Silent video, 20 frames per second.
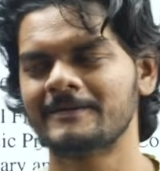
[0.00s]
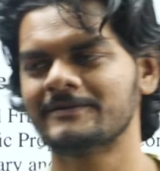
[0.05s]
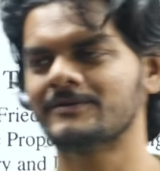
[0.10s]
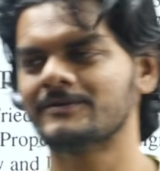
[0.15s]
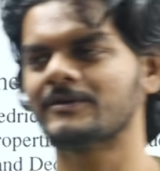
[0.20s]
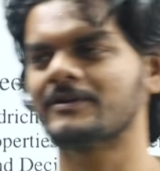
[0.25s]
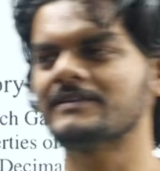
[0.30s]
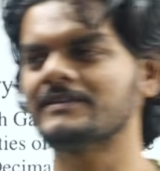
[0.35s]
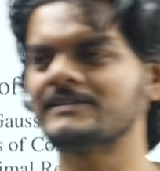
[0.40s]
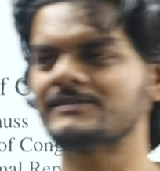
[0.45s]
So
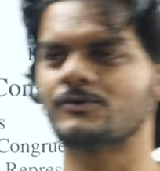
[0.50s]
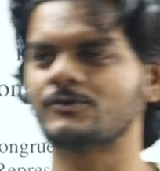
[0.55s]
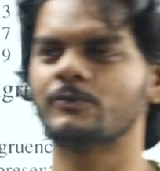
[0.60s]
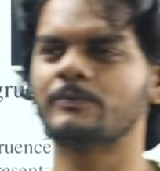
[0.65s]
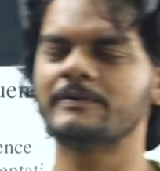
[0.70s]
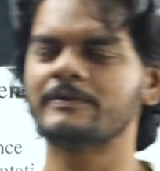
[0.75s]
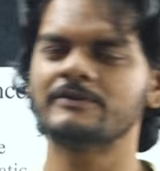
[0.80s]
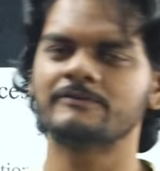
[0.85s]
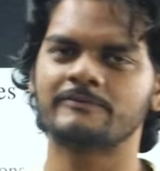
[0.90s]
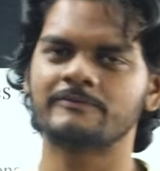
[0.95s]
you can just
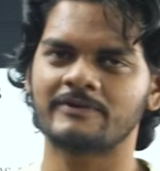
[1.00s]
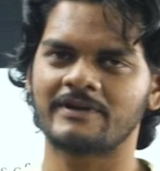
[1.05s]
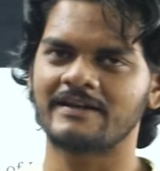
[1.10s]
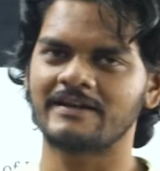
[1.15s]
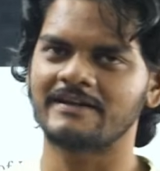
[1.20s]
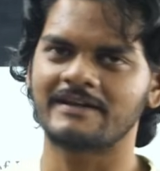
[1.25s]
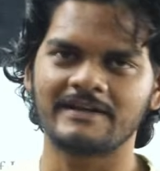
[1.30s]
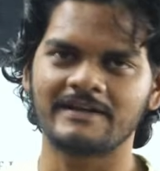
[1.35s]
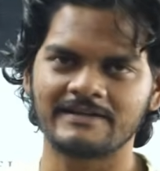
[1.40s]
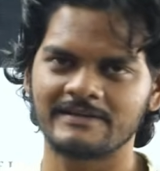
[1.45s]
open the book
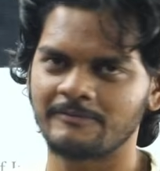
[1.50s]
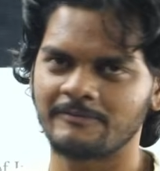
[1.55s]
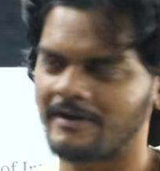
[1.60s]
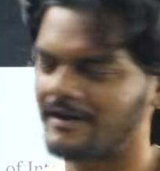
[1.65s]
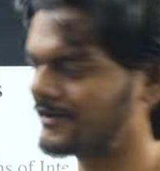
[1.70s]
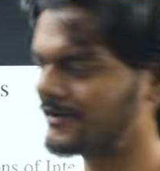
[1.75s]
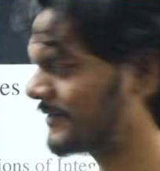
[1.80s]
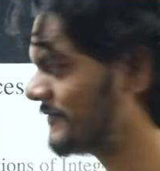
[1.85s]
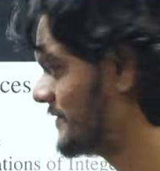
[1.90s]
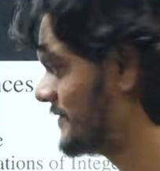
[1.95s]
and read the
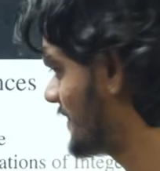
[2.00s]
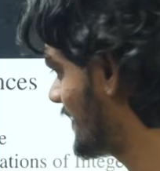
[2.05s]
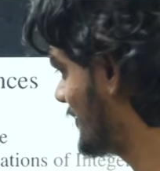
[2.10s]
biographies,